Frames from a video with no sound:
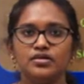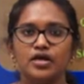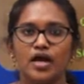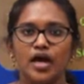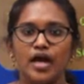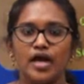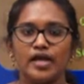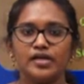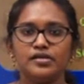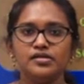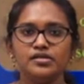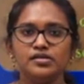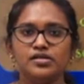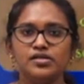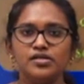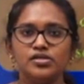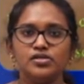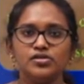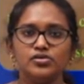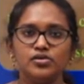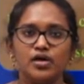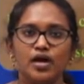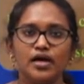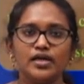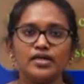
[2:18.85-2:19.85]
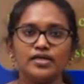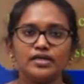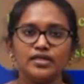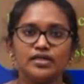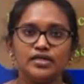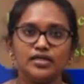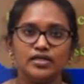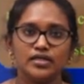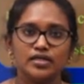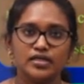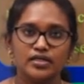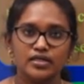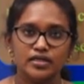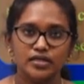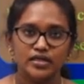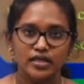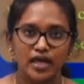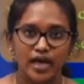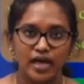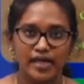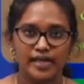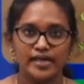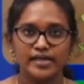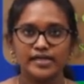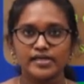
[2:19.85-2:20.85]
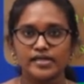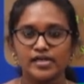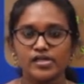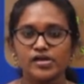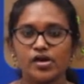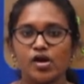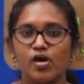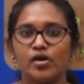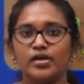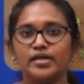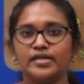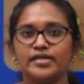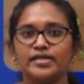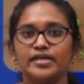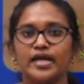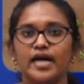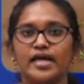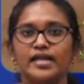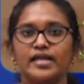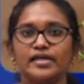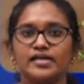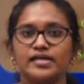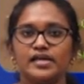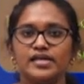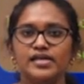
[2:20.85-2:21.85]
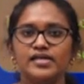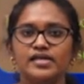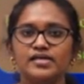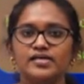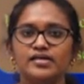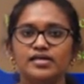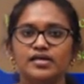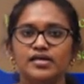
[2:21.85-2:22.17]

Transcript: and you are directly or indirectly